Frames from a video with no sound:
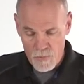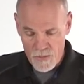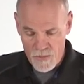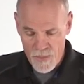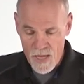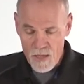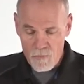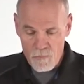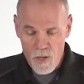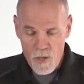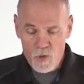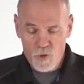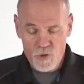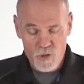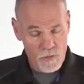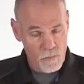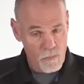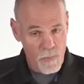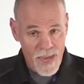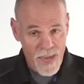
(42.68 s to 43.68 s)
But that
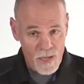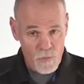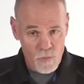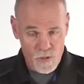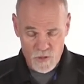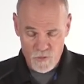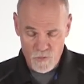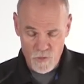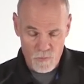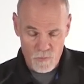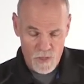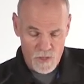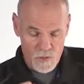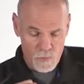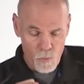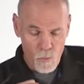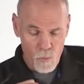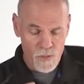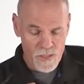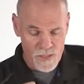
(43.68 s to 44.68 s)
motion backwards from
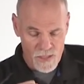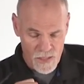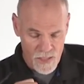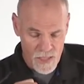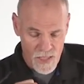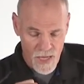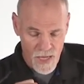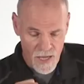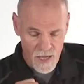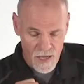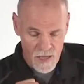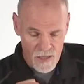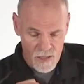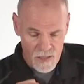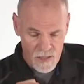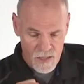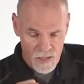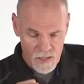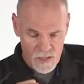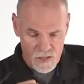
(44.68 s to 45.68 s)
this point here
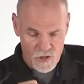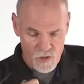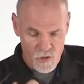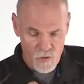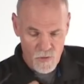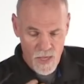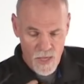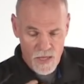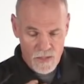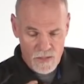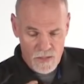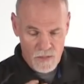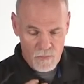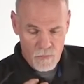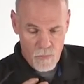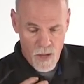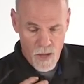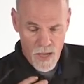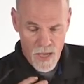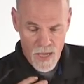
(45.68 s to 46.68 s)
is
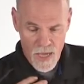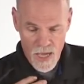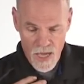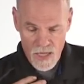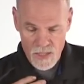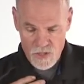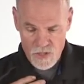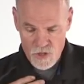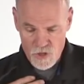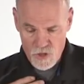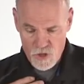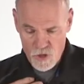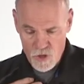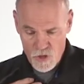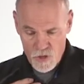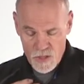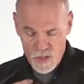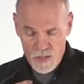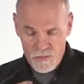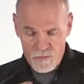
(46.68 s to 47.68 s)
created by a
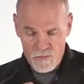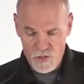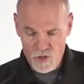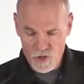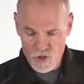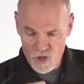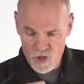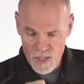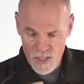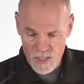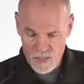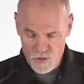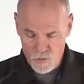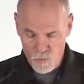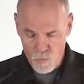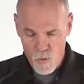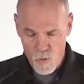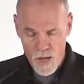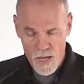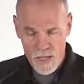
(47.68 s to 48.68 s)
turning of the chest
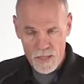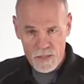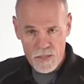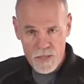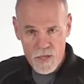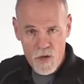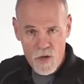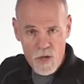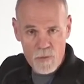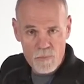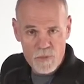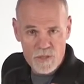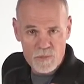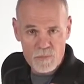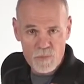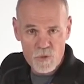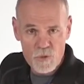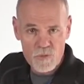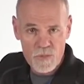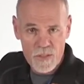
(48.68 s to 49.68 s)
while the arm
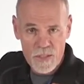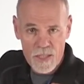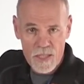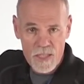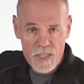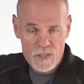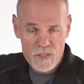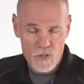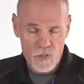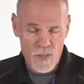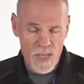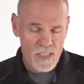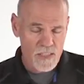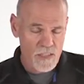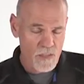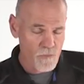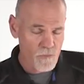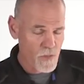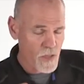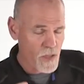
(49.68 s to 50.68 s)
is moving. So
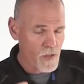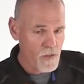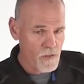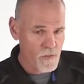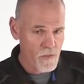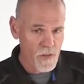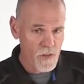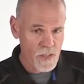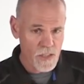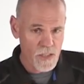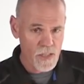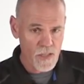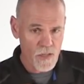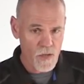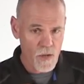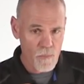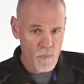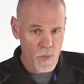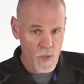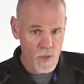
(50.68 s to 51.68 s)
that's a very, very key
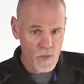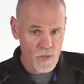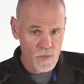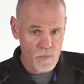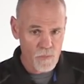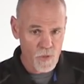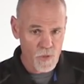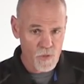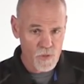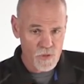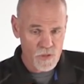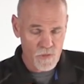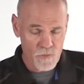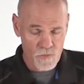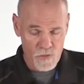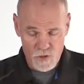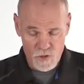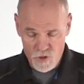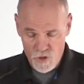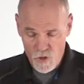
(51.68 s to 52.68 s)
component, because
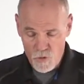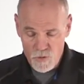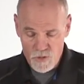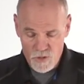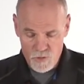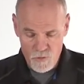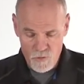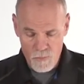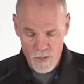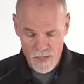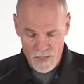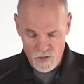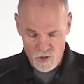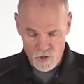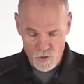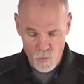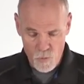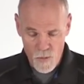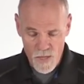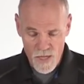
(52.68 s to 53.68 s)
if the shoulders remain
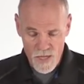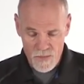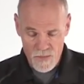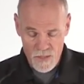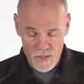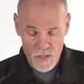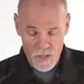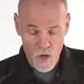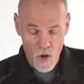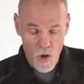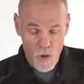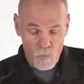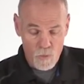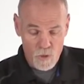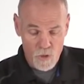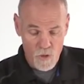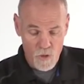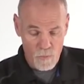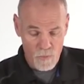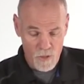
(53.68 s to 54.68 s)
square, then the arm
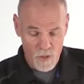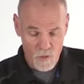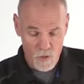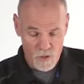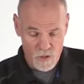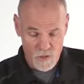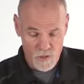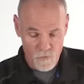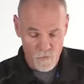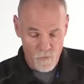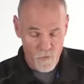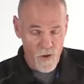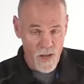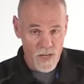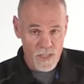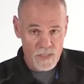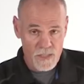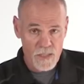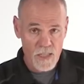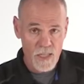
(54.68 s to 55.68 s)
would come across the
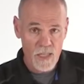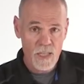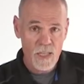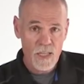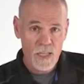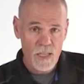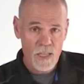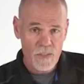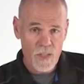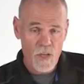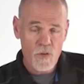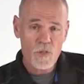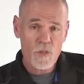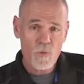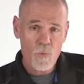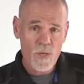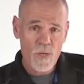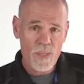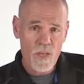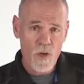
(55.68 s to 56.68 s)
front. And the
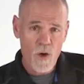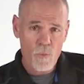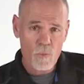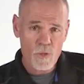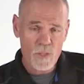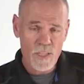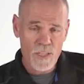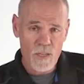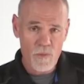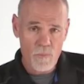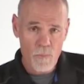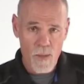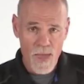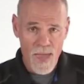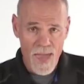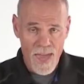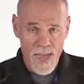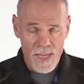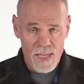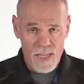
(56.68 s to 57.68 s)
only way the arm would get
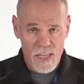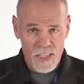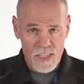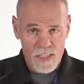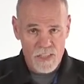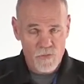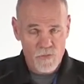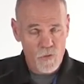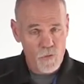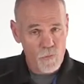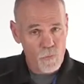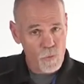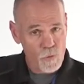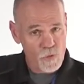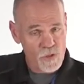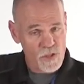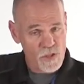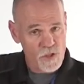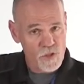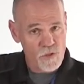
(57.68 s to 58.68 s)
back is if you
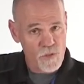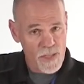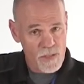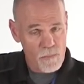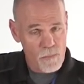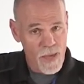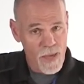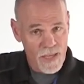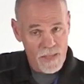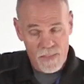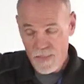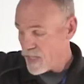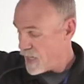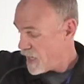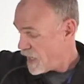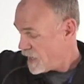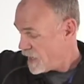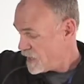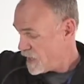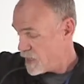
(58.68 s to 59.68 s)
pulled it straight back
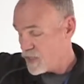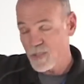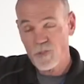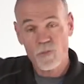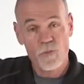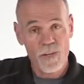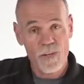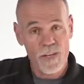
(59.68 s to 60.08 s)
there, and then it's